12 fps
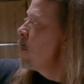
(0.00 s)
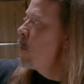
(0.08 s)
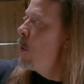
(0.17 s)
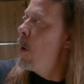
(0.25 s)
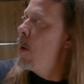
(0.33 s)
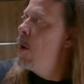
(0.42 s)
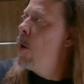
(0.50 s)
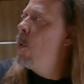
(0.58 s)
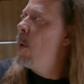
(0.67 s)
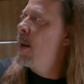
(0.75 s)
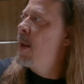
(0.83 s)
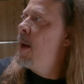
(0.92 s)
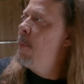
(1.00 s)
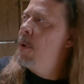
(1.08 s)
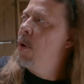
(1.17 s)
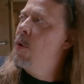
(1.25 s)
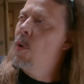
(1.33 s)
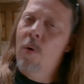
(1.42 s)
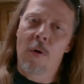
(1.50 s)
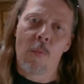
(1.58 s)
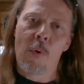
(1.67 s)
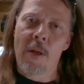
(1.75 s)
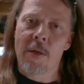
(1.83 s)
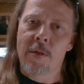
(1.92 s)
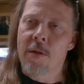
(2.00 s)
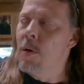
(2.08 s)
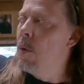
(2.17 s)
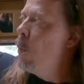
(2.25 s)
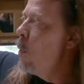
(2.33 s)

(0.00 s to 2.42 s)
so I know what cabinet door went to